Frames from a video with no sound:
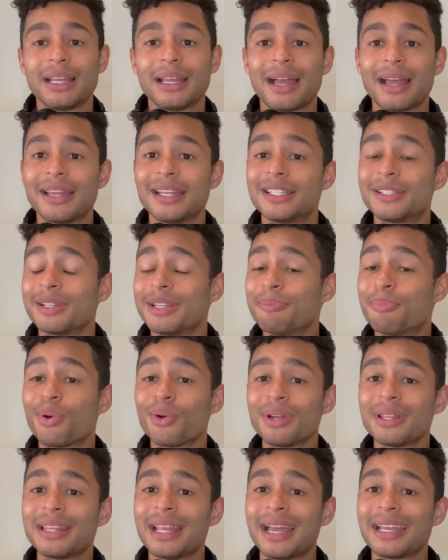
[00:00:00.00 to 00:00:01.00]
it's
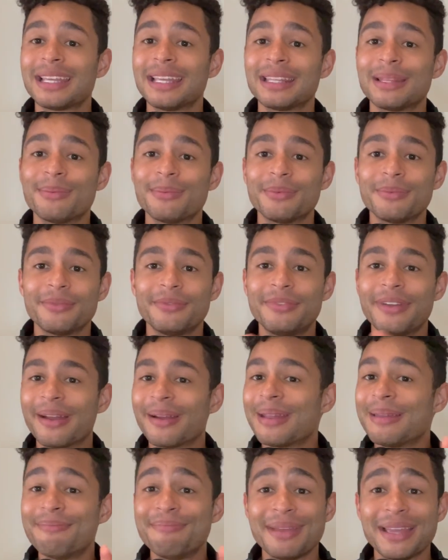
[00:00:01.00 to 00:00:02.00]
important that I get them
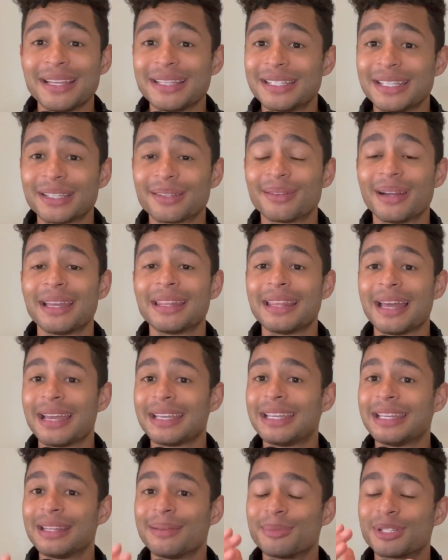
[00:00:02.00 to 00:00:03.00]
very basic, right? I
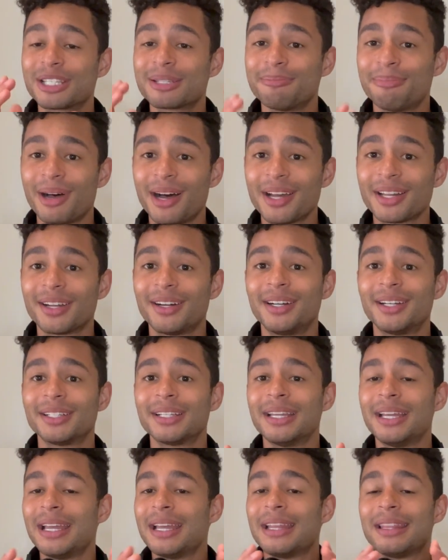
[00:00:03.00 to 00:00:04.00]
get them spot
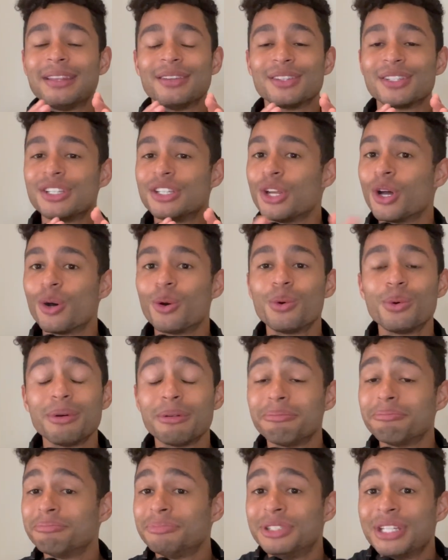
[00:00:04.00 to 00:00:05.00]
on. There's
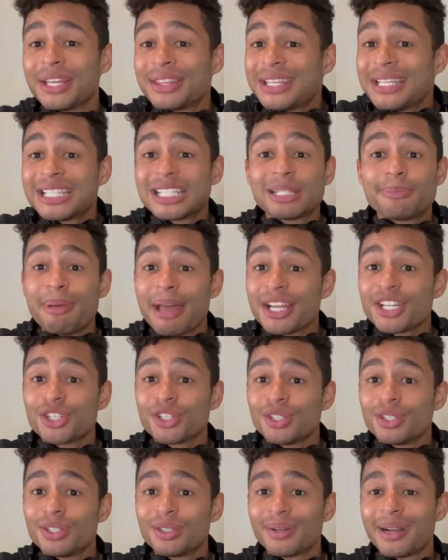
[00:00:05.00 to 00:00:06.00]
nothing
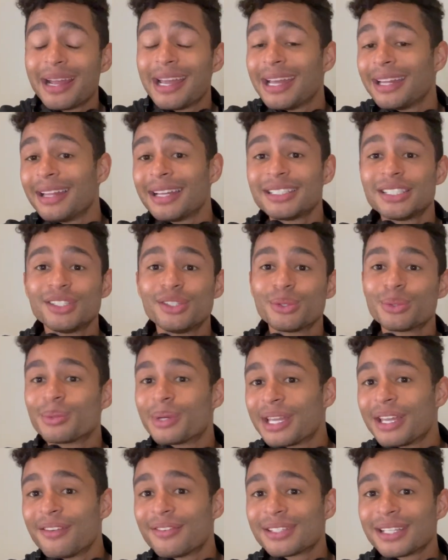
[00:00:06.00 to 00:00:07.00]
special, right? I like to do
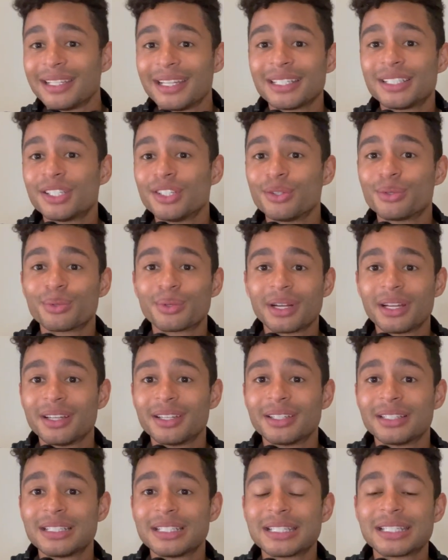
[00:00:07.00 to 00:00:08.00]
riffs, I like to do
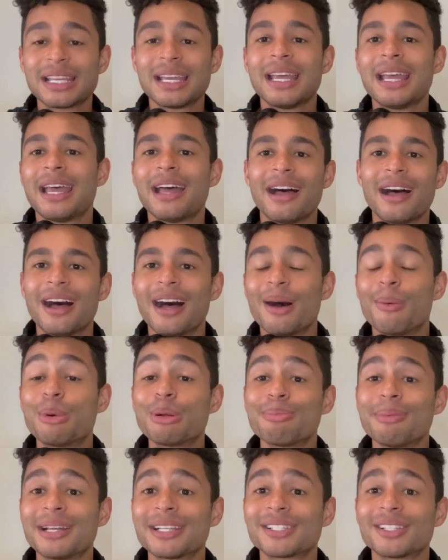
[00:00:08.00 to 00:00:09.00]
runs with
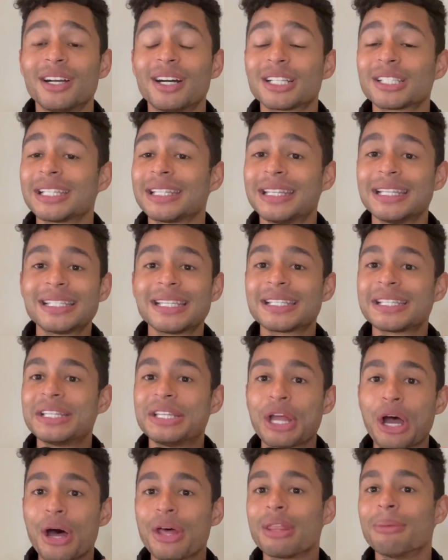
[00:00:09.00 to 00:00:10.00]
my songs. This is
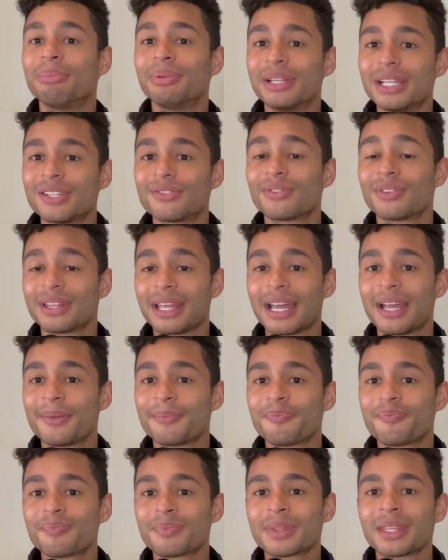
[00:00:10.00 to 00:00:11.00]
not the place for that.
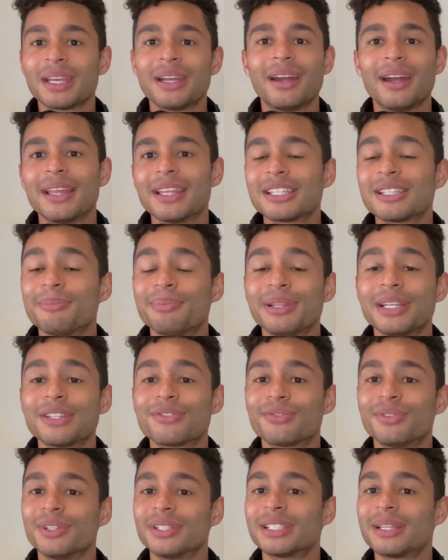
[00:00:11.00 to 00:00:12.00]
All right, this is a place
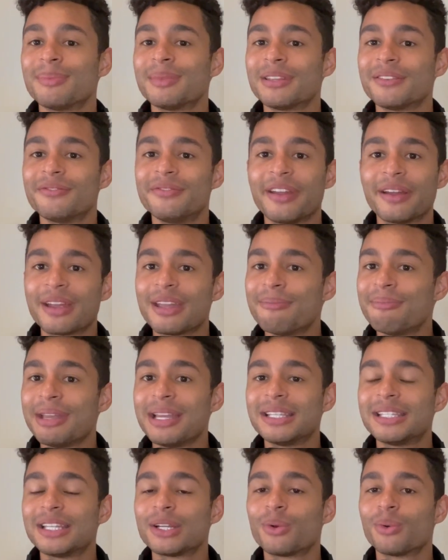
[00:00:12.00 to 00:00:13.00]
for something very
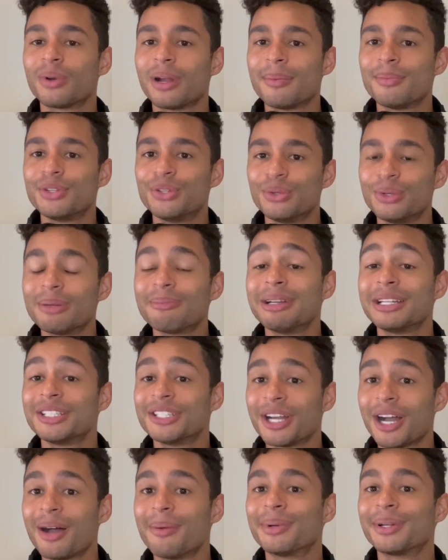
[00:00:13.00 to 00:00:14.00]
basic where I'm doing my
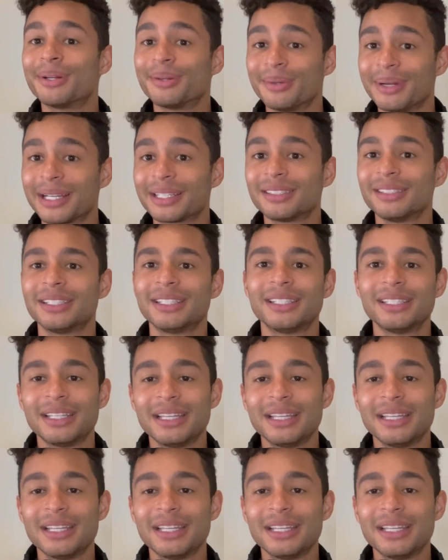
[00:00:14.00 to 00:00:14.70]
job correctly.